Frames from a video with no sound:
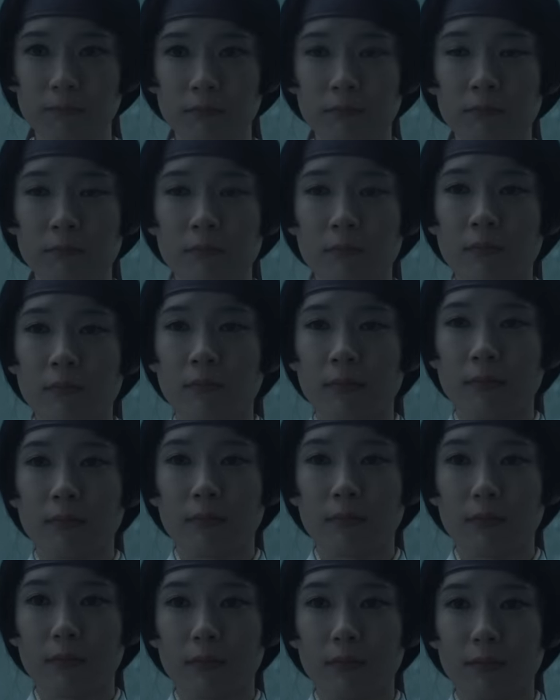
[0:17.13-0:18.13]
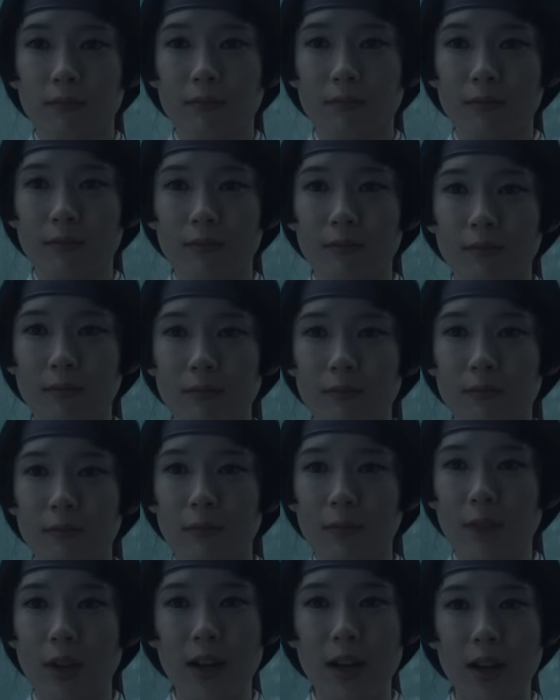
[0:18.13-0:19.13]
been given to us. And that's the
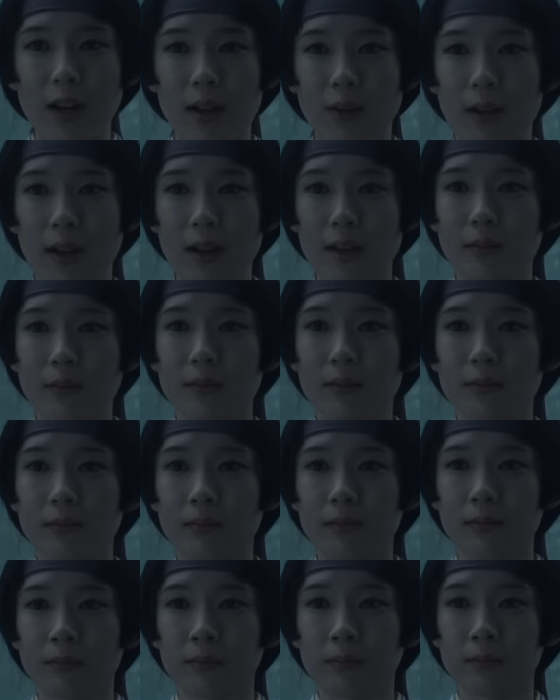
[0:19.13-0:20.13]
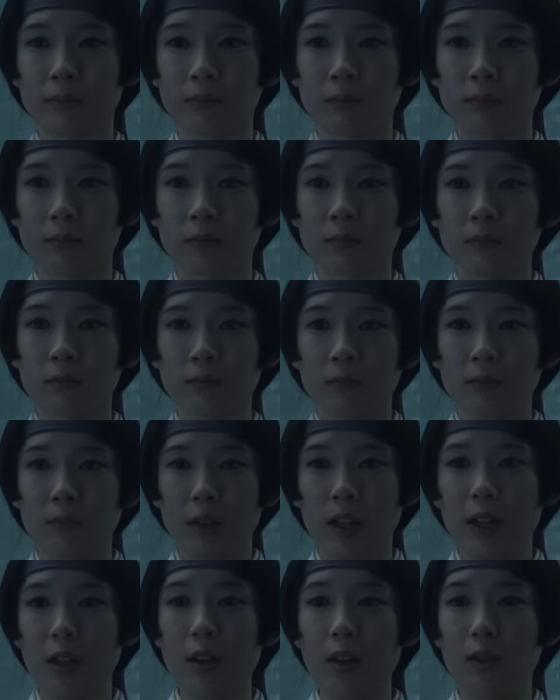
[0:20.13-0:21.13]
trailer for the next episode,
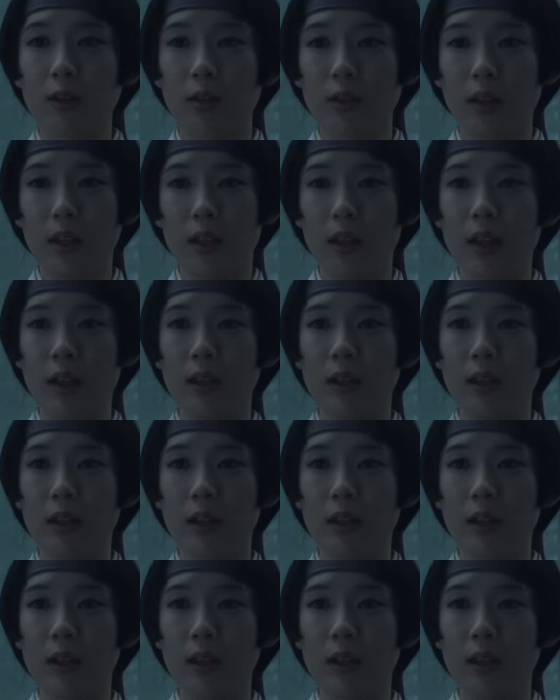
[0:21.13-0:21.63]
episode 8.